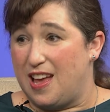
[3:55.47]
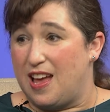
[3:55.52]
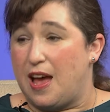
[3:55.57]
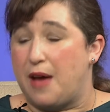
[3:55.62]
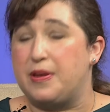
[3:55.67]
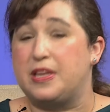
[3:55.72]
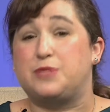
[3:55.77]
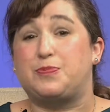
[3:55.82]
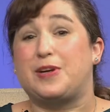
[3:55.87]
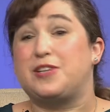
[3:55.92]
I
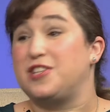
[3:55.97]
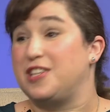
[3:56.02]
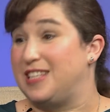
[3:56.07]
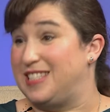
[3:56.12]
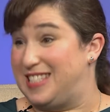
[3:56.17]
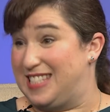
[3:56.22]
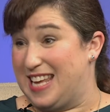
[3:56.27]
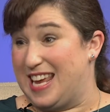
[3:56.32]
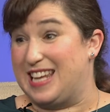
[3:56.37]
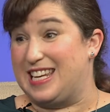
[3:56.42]
mean, especially in
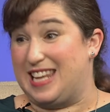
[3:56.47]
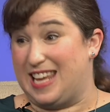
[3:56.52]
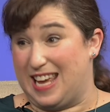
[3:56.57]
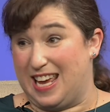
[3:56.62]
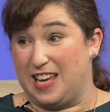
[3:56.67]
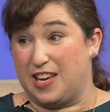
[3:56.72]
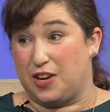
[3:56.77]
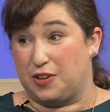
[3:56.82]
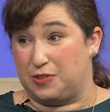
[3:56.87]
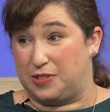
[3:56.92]
San
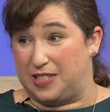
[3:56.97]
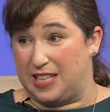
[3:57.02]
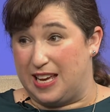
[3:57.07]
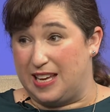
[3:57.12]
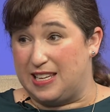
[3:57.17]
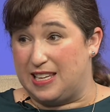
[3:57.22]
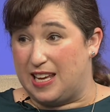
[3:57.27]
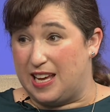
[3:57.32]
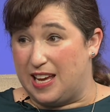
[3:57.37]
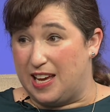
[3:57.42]
Diego.
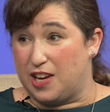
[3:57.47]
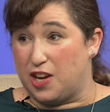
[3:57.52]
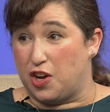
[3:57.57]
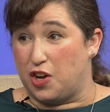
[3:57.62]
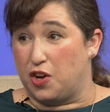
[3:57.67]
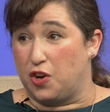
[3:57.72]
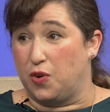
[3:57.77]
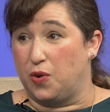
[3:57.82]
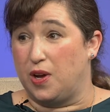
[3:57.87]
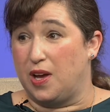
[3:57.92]
San
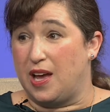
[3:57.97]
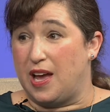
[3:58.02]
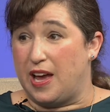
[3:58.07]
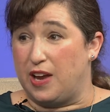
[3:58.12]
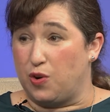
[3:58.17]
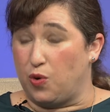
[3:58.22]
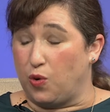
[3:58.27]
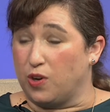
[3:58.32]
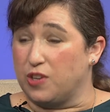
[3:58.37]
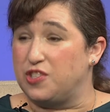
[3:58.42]
Diego
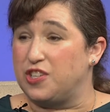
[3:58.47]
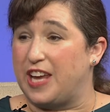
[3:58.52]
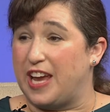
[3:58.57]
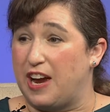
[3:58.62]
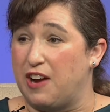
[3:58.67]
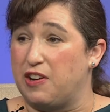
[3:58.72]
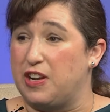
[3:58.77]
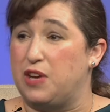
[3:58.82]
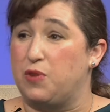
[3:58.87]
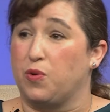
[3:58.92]
and Orange
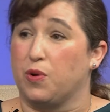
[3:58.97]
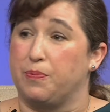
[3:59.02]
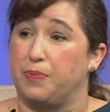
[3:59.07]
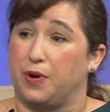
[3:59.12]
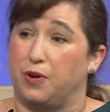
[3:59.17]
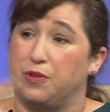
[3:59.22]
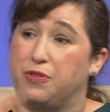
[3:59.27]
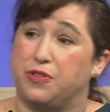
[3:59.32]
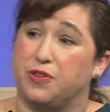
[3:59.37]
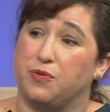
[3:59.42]
County were
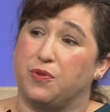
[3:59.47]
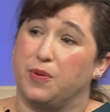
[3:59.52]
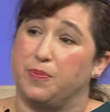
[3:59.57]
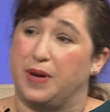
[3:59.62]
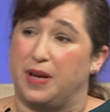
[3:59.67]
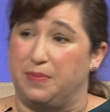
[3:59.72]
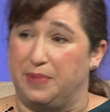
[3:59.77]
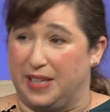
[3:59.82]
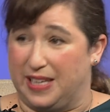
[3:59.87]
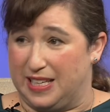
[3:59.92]
both the
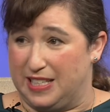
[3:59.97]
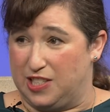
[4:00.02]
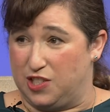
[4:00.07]
Republican